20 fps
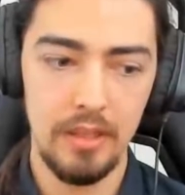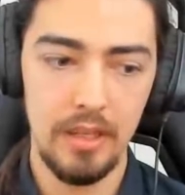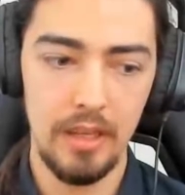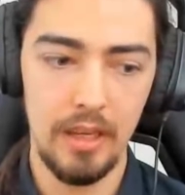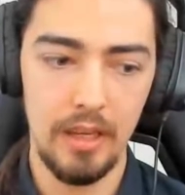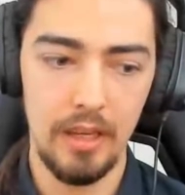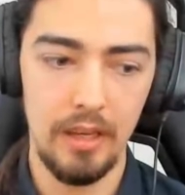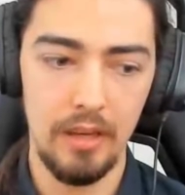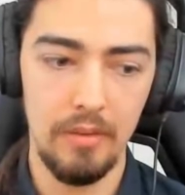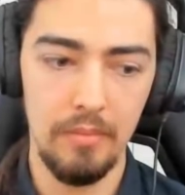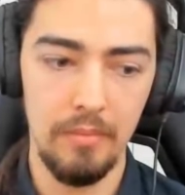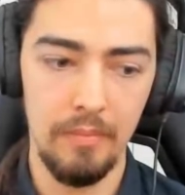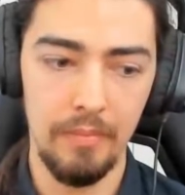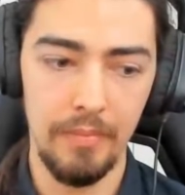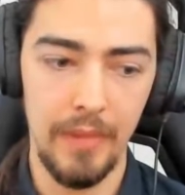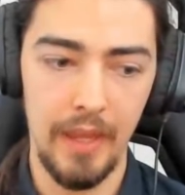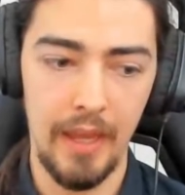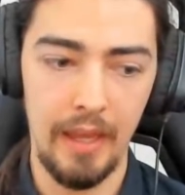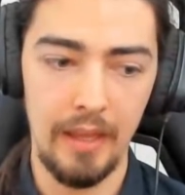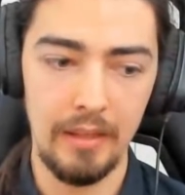
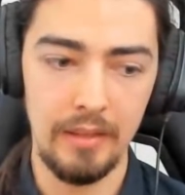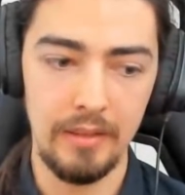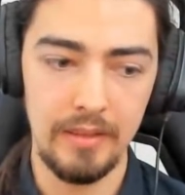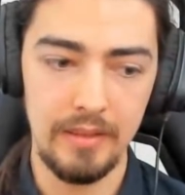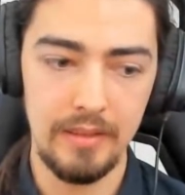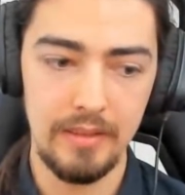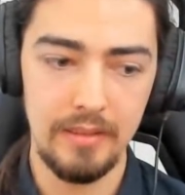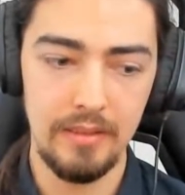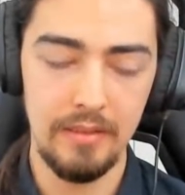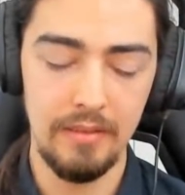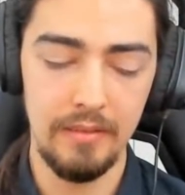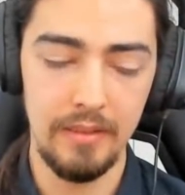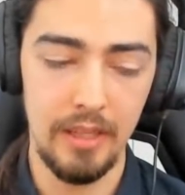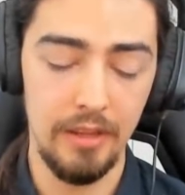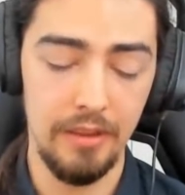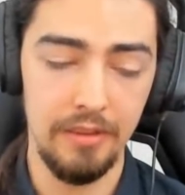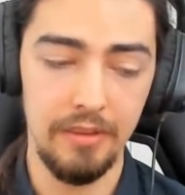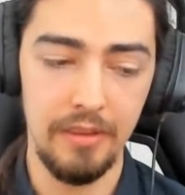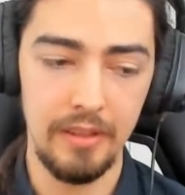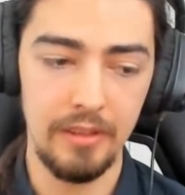And the
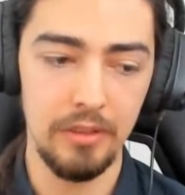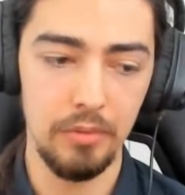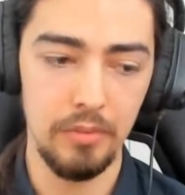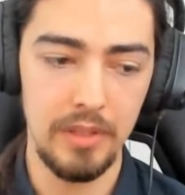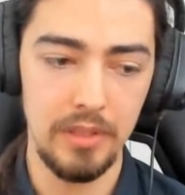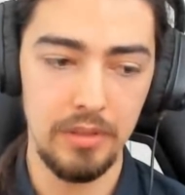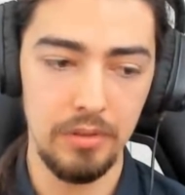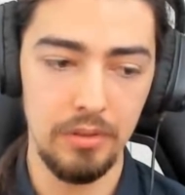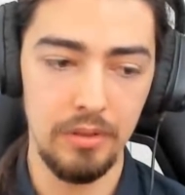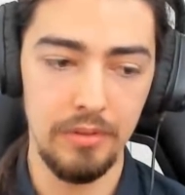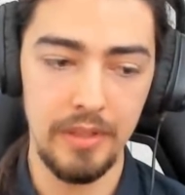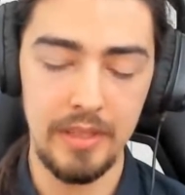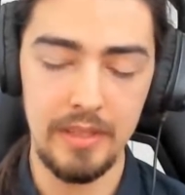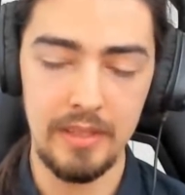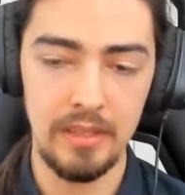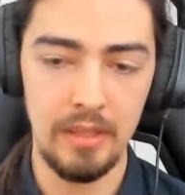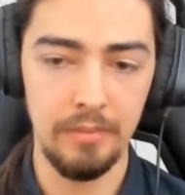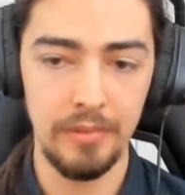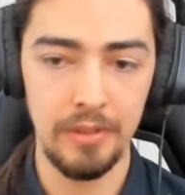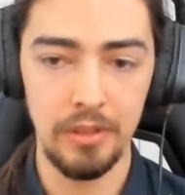other thing that we saw, and this
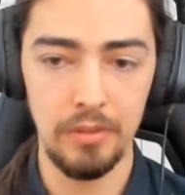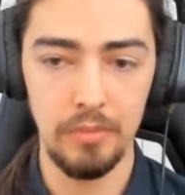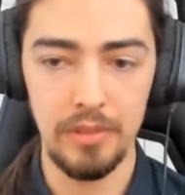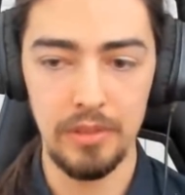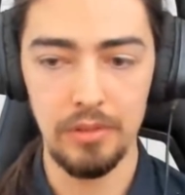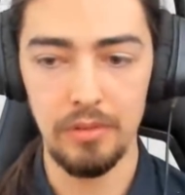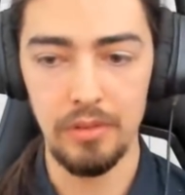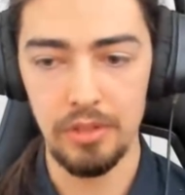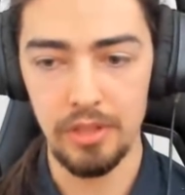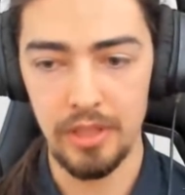is something that we saw in